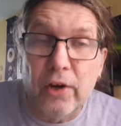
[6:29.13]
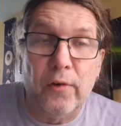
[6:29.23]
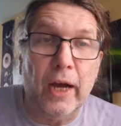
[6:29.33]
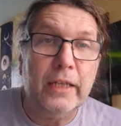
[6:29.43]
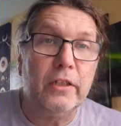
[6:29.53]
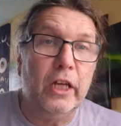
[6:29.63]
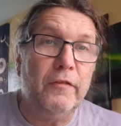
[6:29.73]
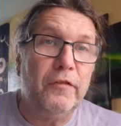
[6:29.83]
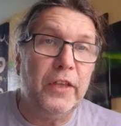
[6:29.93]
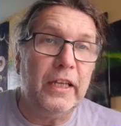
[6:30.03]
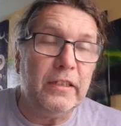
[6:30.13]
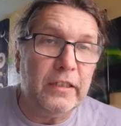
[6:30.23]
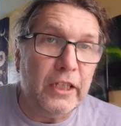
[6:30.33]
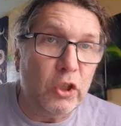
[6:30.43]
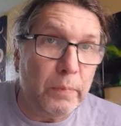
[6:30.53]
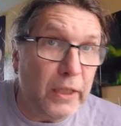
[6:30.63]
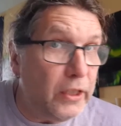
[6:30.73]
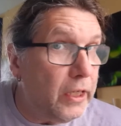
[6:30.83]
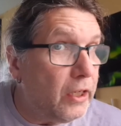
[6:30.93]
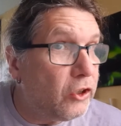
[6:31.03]
Right? If things need to
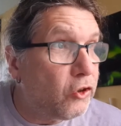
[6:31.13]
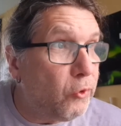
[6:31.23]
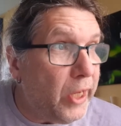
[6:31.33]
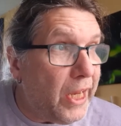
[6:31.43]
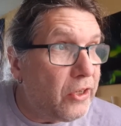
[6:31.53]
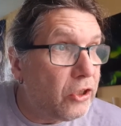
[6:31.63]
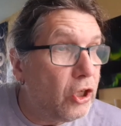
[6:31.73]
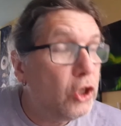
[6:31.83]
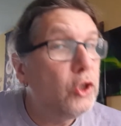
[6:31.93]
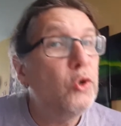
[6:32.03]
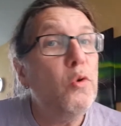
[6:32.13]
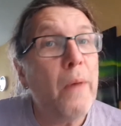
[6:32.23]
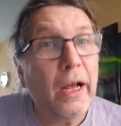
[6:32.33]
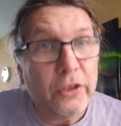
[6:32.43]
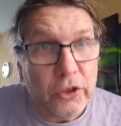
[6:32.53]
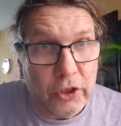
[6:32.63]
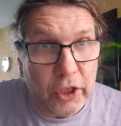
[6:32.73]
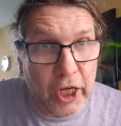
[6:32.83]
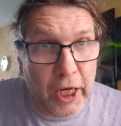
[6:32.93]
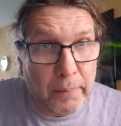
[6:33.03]
be tweaked too much,
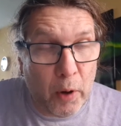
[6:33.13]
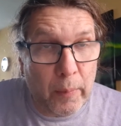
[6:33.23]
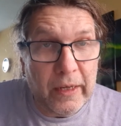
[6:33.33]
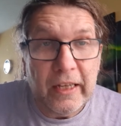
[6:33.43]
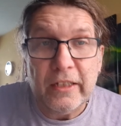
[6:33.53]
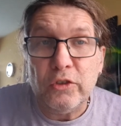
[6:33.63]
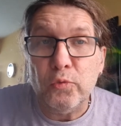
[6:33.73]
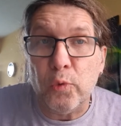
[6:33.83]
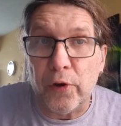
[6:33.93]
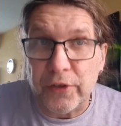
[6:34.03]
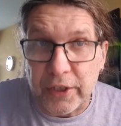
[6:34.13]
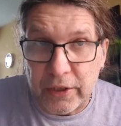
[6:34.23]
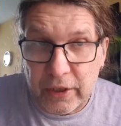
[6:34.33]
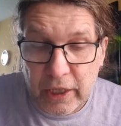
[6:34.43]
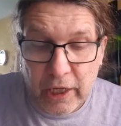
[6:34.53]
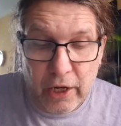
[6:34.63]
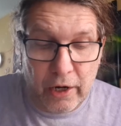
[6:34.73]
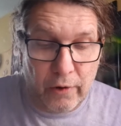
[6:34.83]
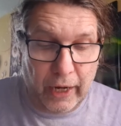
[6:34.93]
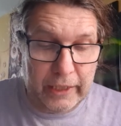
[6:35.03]
it probably isn't worth it.
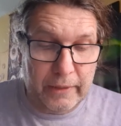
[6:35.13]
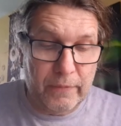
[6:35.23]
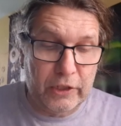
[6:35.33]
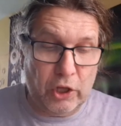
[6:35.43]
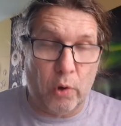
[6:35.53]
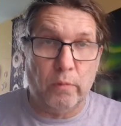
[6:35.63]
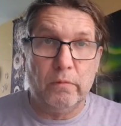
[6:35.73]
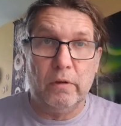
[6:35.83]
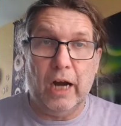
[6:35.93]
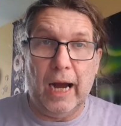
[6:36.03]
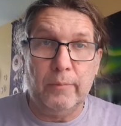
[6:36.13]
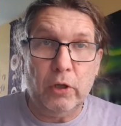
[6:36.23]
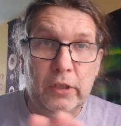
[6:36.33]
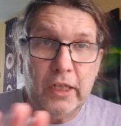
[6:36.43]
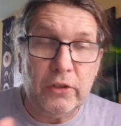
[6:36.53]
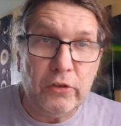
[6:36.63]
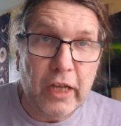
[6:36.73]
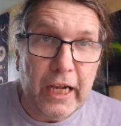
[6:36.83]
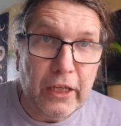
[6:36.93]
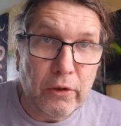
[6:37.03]
Right? So, I'm not here to tell
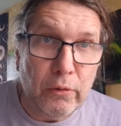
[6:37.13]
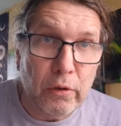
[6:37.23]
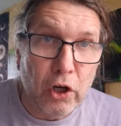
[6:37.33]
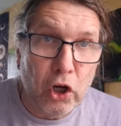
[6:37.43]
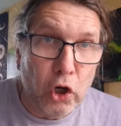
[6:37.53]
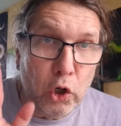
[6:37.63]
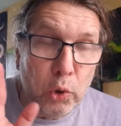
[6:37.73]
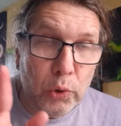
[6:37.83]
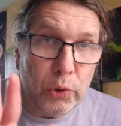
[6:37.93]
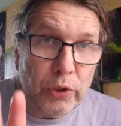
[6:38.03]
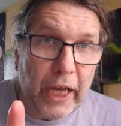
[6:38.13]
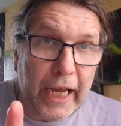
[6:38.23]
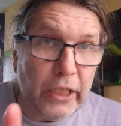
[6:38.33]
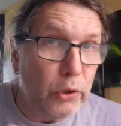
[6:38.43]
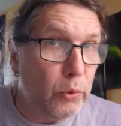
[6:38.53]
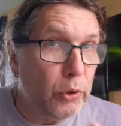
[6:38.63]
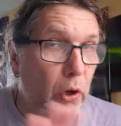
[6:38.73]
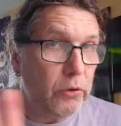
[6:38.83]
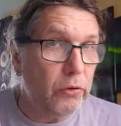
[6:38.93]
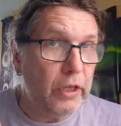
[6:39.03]
you who to date, who
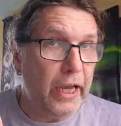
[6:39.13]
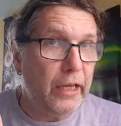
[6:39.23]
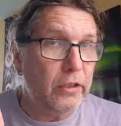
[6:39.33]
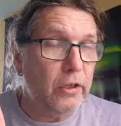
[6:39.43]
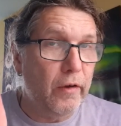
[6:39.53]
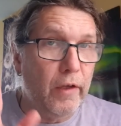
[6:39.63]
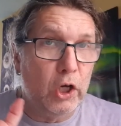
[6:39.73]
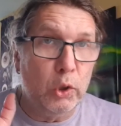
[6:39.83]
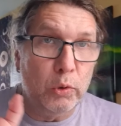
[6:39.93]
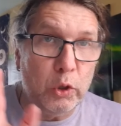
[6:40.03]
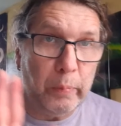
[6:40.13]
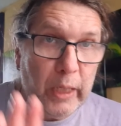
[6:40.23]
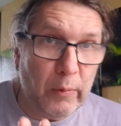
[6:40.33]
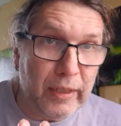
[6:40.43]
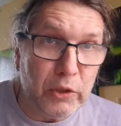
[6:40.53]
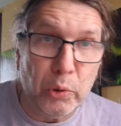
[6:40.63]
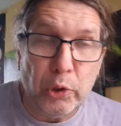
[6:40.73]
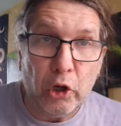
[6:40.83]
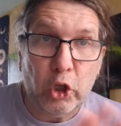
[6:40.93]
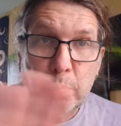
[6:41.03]
not to date, who to be with, who
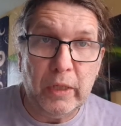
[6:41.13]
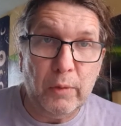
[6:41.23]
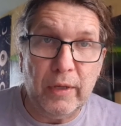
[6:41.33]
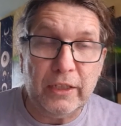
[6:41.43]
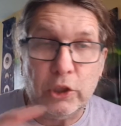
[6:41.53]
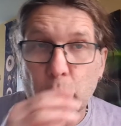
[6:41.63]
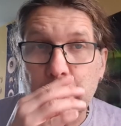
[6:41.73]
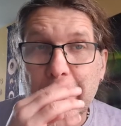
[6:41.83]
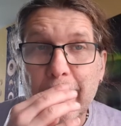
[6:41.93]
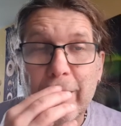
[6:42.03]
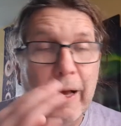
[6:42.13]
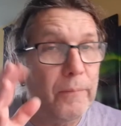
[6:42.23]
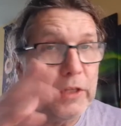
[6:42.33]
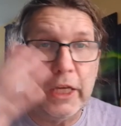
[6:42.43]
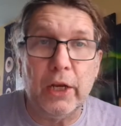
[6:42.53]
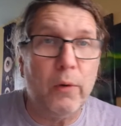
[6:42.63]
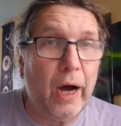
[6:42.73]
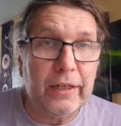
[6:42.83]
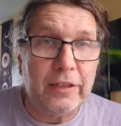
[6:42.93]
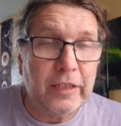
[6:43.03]
not to be with. So, you know,
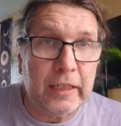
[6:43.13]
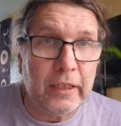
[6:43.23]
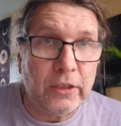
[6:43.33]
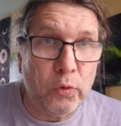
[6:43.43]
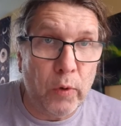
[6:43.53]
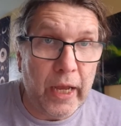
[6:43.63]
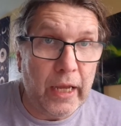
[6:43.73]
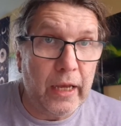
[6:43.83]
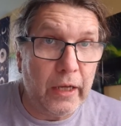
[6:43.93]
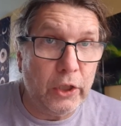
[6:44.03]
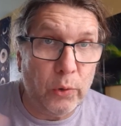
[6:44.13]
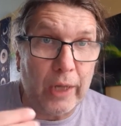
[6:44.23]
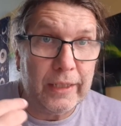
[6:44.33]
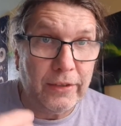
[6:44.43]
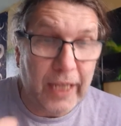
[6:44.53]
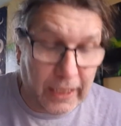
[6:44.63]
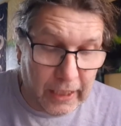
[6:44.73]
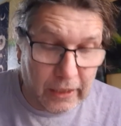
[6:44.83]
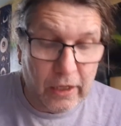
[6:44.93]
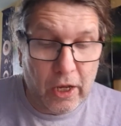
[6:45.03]
understand this the way you understand
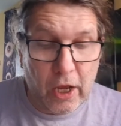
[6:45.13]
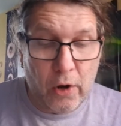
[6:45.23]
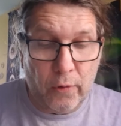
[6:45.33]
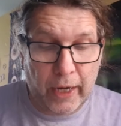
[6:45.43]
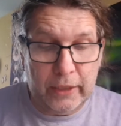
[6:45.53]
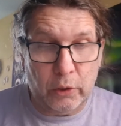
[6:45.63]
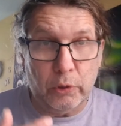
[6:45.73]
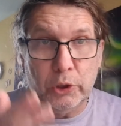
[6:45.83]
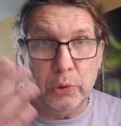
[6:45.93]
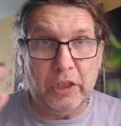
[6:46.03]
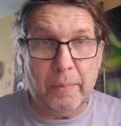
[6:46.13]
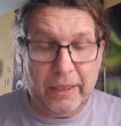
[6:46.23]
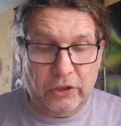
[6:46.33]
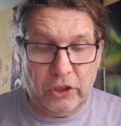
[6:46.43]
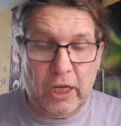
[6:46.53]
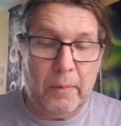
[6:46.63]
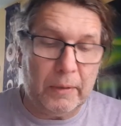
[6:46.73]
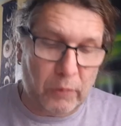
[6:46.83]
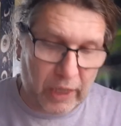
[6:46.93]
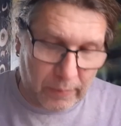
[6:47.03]
it right? Don't shoot the messenger,
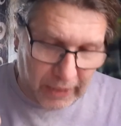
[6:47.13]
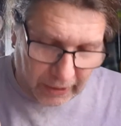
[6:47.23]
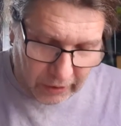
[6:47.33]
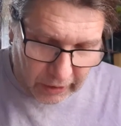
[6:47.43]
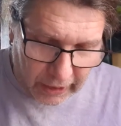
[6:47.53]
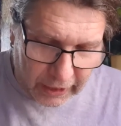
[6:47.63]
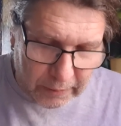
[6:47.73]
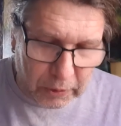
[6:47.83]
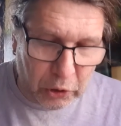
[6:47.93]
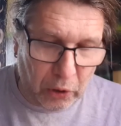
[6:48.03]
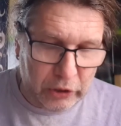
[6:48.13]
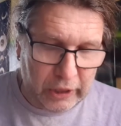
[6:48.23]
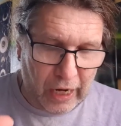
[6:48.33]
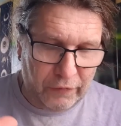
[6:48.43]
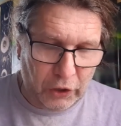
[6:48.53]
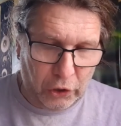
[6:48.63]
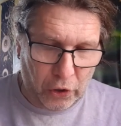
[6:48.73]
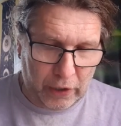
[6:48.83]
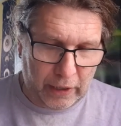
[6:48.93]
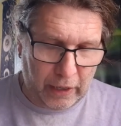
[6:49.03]
but what I'm getting is because you have the
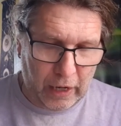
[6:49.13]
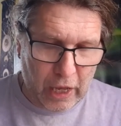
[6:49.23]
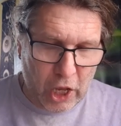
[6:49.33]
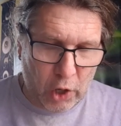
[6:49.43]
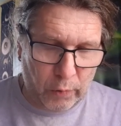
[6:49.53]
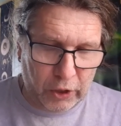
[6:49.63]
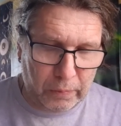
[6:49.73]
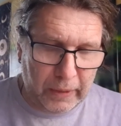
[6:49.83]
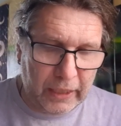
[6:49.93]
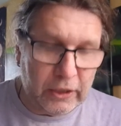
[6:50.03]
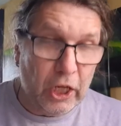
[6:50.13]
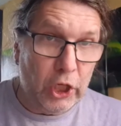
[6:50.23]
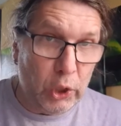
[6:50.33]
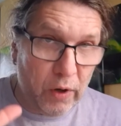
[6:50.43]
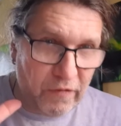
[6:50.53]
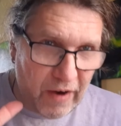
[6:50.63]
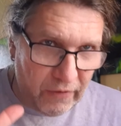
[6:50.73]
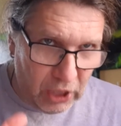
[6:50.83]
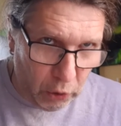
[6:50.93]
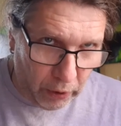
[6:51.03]
turtle, which means you are
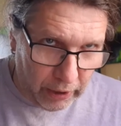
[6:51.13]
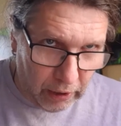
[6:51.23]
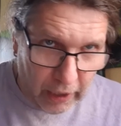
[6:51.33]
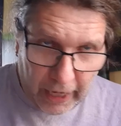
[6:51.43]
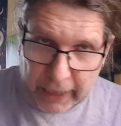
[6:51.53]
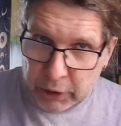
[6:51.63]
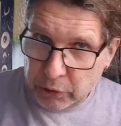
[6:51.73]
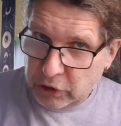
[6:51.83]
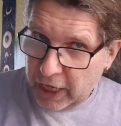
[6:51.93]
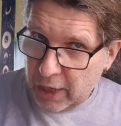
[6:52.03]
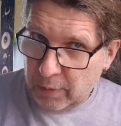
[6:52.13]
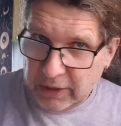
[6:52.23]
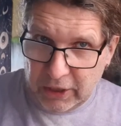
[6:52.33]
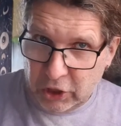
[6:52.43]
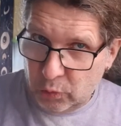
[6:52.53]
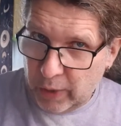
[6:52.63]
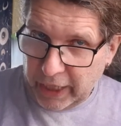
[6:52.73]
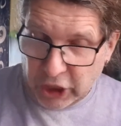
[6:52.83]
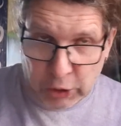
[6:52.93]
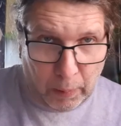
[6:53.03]
very loyal and you stay with
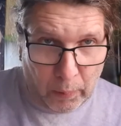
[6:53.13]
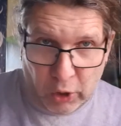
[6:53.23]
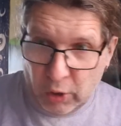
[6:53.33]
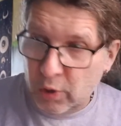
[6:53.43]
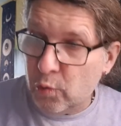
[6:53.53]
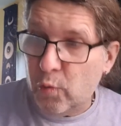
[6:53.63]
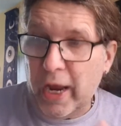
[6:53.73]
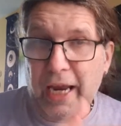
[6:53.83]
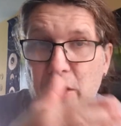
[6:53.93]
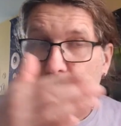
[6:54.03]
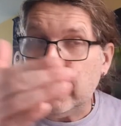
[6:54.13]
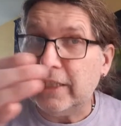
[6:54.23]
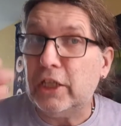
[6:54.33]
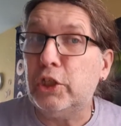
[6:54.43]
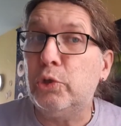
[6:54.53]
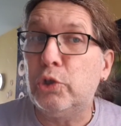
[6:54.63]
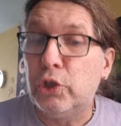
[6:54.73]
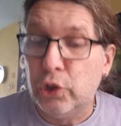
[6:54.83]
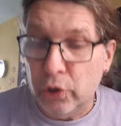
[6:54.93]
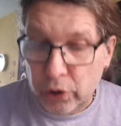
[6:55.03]
situations probably way longer than you
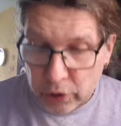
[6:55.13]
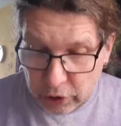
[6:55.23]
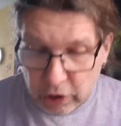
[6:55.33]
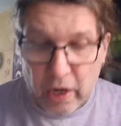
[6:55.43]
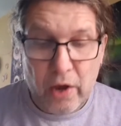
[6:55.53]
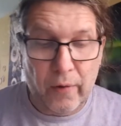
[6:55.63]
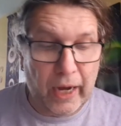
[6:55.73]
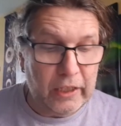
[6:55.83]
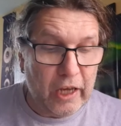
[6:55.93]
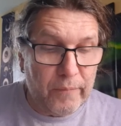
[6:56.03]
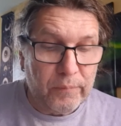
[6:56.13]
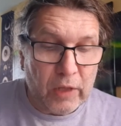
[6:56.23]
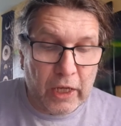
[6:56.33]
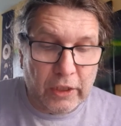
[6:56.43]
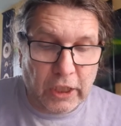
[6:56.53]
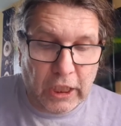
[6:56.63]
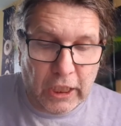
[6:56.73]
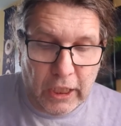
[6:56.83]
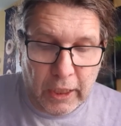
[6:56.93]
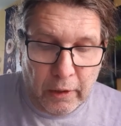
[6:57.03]
should, right?
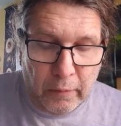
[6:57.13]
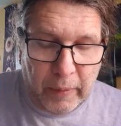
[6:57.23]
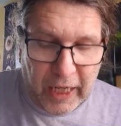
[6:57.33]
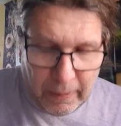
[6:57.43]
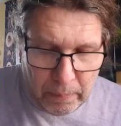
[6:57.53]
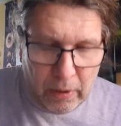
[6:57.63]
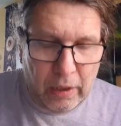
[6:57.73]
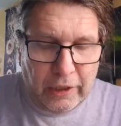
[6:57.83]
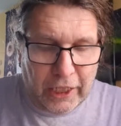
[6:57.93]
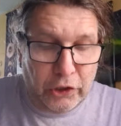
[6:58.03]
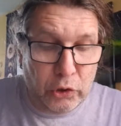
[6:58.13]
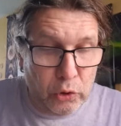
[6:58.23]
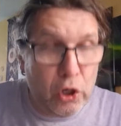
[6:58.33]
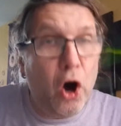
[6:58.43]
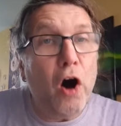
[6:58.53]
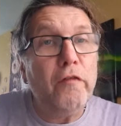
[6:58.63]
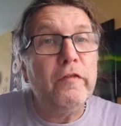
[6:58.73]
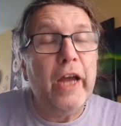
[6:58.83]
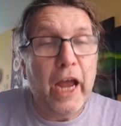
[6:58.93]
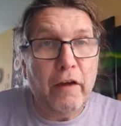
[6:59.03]
The people that you love
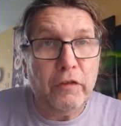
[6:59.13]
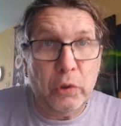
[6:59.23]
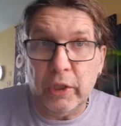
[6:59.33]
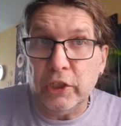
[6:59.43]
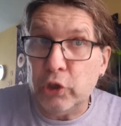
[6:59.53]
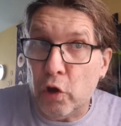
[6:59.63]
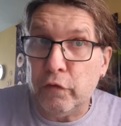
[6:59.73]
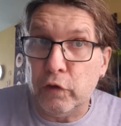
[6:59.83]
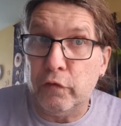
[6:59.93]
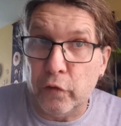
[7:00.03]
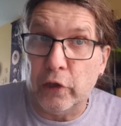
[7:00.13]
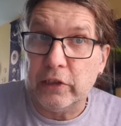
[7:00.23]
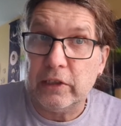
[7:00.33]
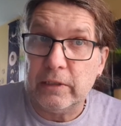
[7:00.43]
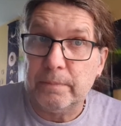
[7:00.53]
have to deserve you first.